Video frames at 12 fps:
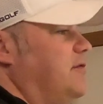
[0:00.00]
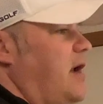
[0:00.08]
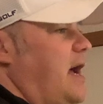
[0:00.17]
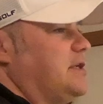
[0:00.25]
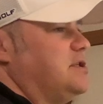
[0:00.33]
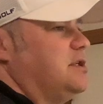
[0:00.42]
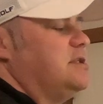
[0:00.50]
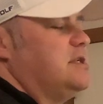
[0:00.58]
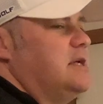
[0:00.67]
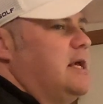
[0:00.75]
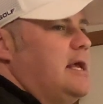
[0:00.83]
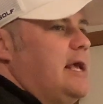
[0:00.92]
fractions,
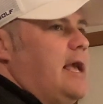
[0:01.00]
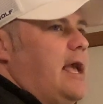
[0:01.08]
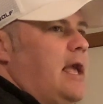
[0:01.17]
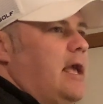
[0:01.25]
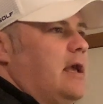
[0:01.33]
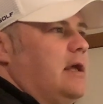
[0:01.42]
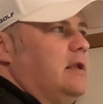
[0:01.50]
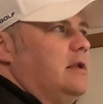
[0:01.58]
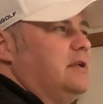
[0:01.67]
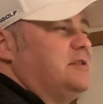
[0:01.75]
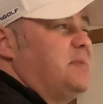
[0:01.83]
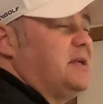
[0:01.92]
and
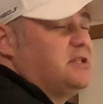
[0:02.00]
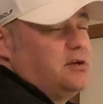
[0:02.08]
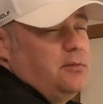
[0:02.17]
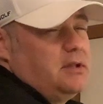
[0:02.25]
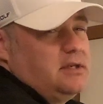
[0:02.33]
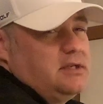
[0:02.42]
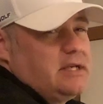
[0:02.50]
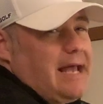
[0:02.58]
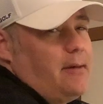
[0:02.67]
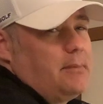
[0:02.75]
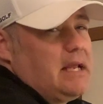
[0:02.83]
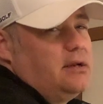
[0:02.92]
especially when the
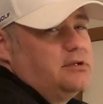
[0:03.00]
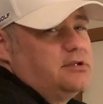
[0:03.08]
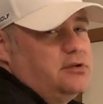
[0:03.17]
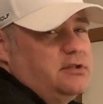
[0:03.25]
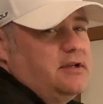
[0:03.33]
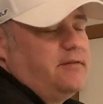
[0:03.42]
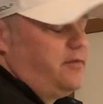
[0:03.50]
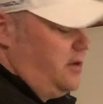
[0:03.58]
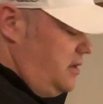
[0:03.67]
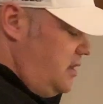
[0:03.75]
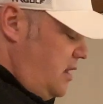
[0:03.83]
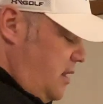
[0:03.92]
denominators are different.
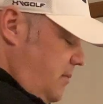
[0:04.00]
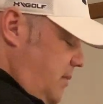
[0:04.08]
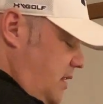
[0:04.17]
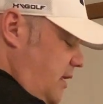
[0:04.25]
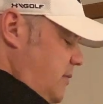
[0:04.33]
But let